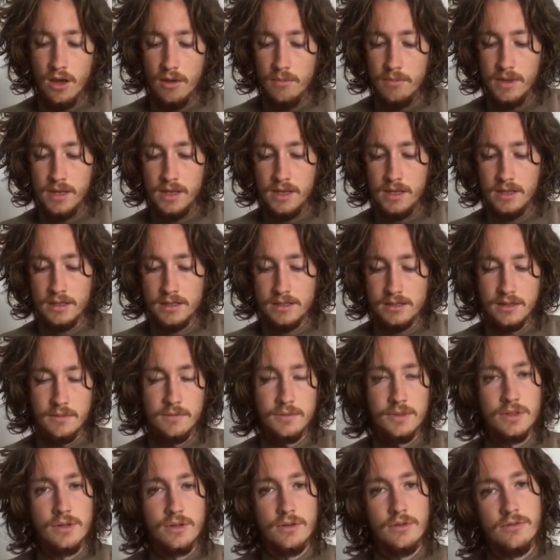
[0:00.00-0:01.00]
making some
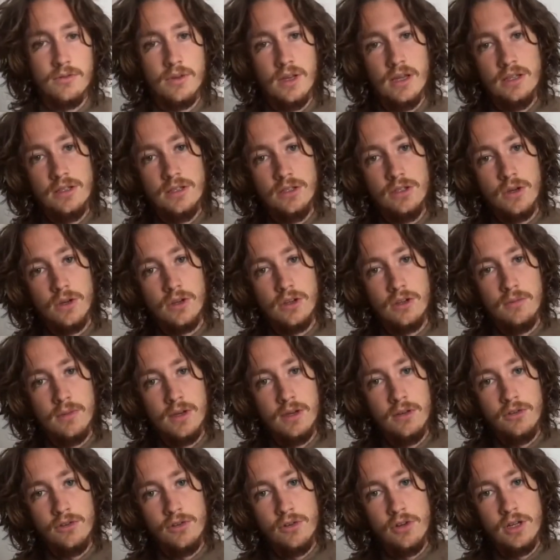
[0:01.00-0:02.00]
sort of nature
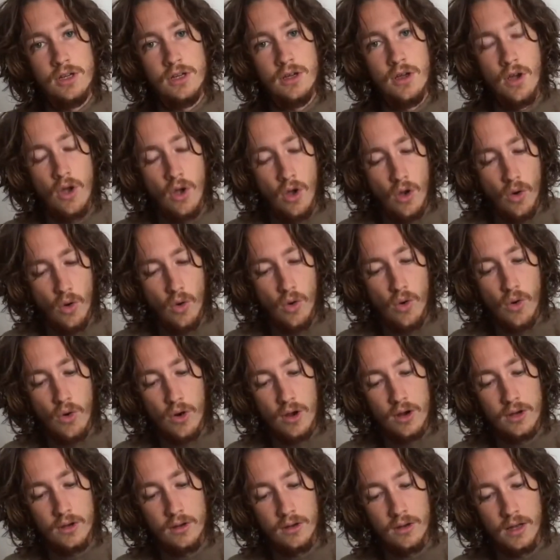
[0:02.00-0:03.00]
documentary, or
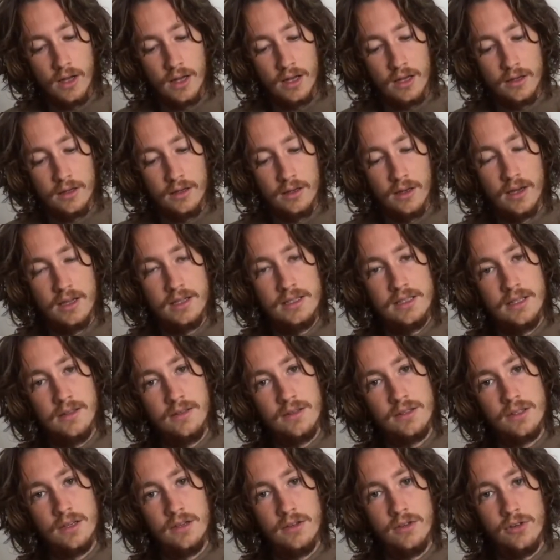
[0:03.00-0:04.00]
I look like a 19th
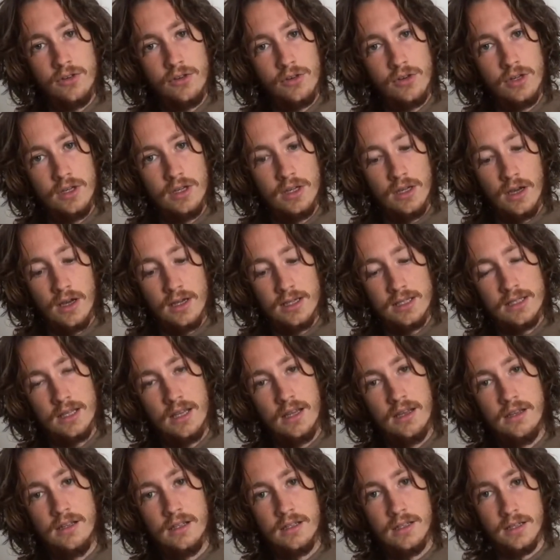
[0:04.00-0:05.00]
century
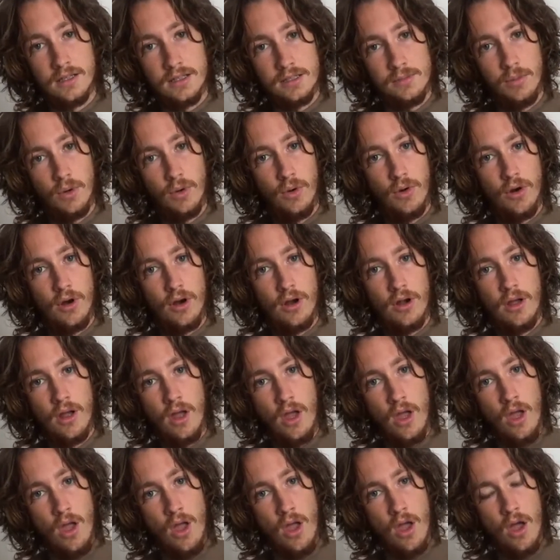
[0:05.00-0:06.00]
Icelandic explorer.
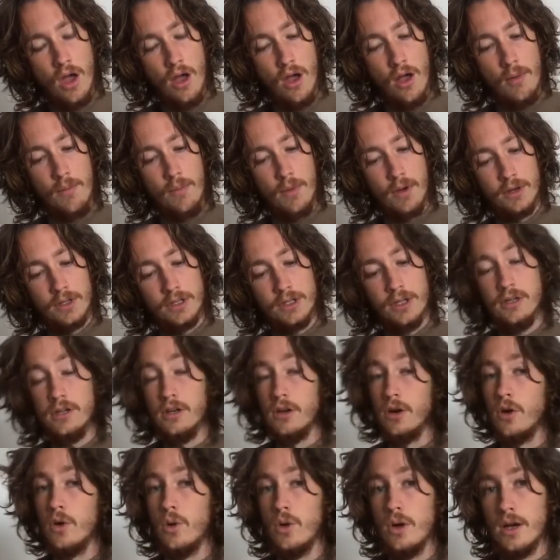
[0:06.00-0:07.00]
I'll show you a
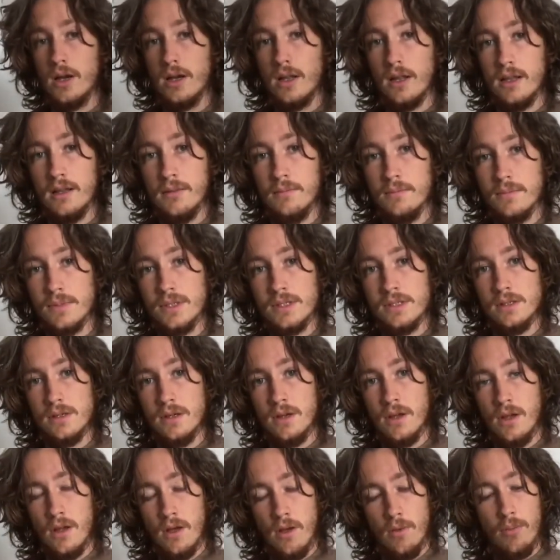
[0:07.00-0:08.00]
quick glimpse,
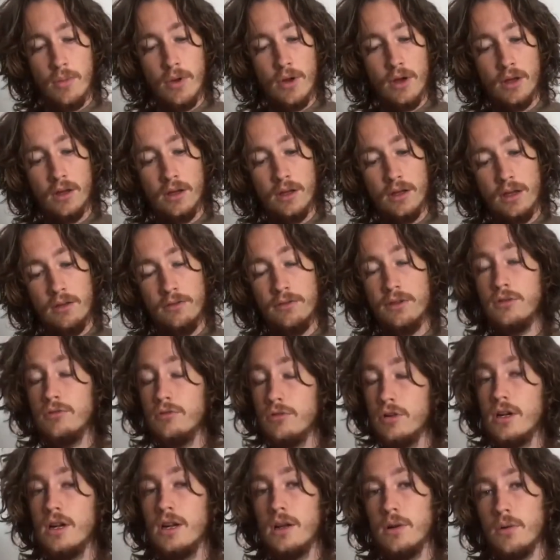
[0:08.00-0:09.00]
but if you
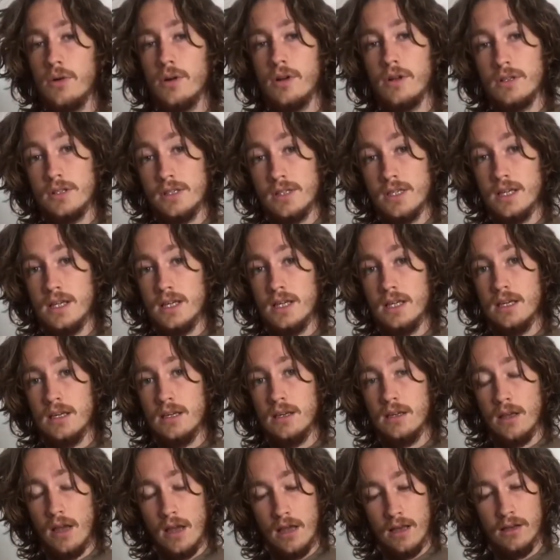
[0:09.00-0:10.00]
really want to see
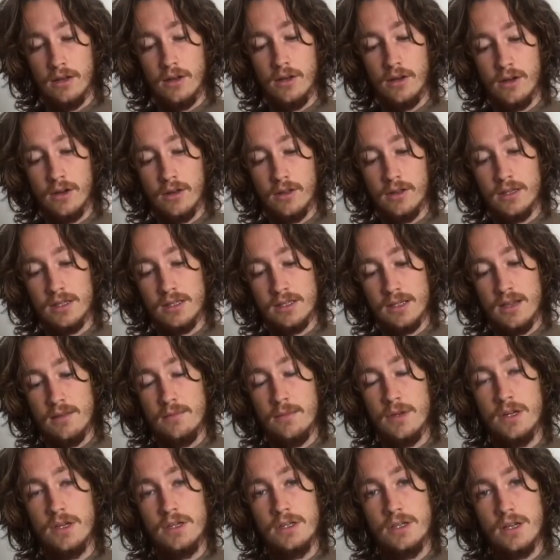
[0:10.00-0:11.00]
and look at this
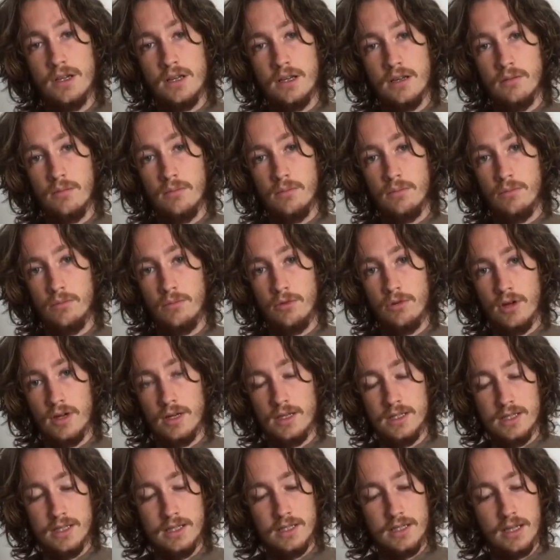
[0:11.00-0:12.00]
image in great
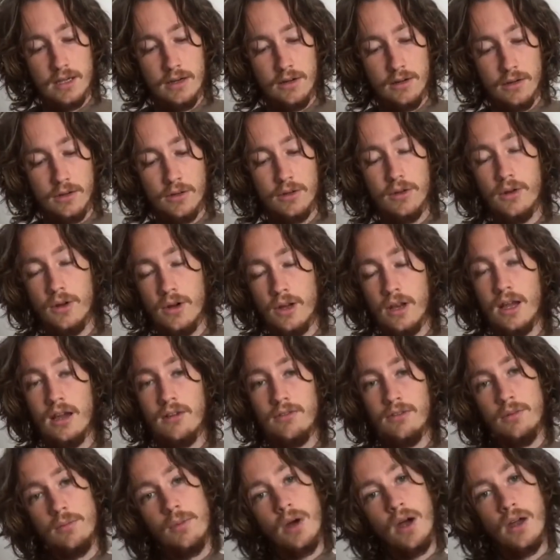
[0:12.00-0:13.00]
detail, you're going to have
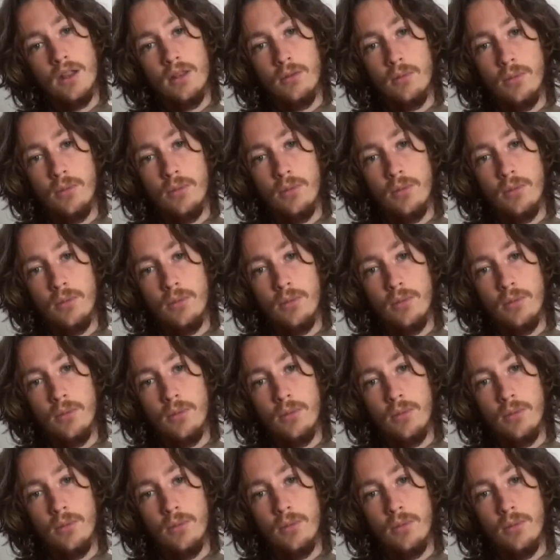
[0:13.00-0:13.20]
to buy the